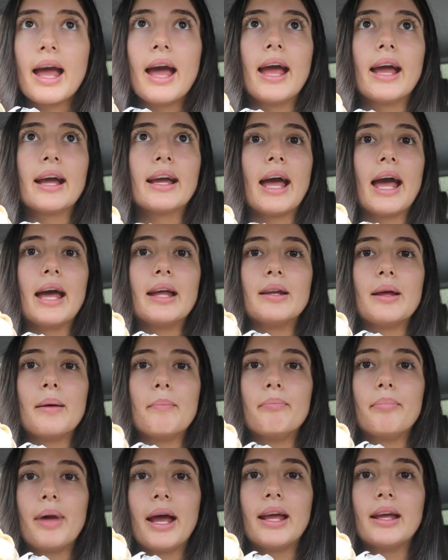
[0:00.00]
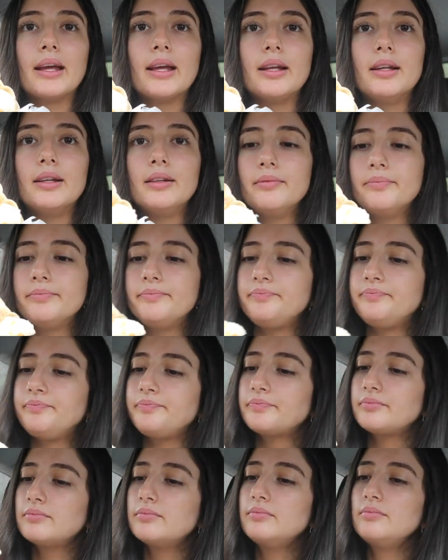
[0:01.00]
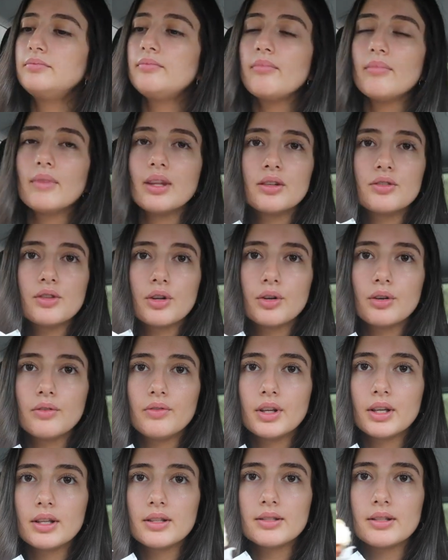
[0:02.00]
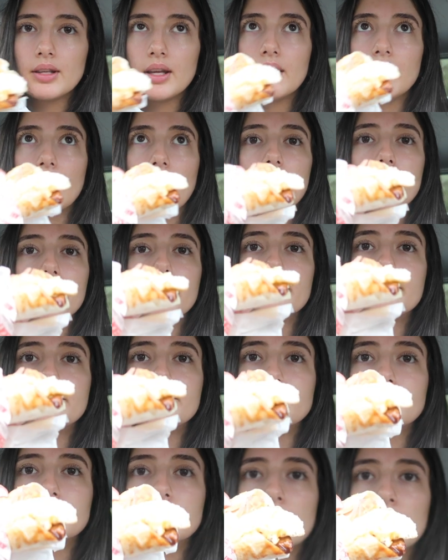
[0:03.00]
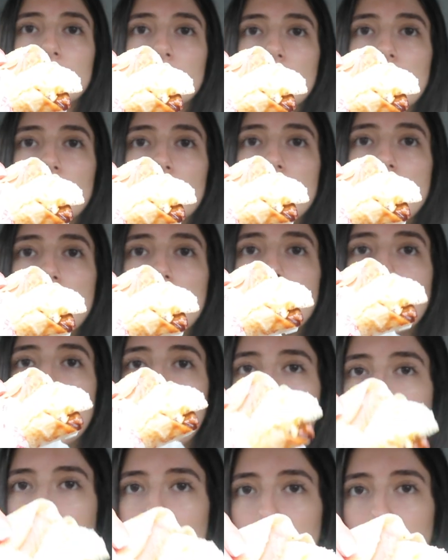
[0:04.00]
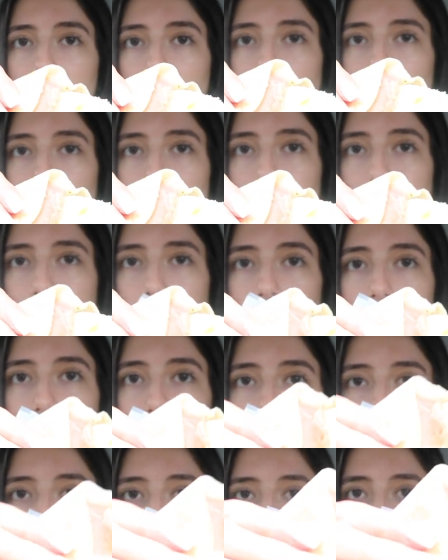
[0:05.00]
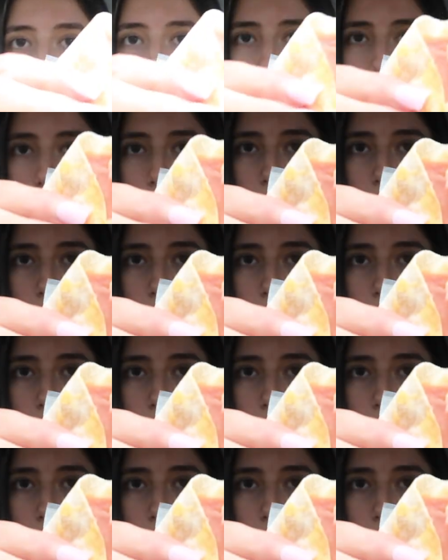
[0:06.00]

egg and bacon. Don't know if you can see that. I like the fact that they have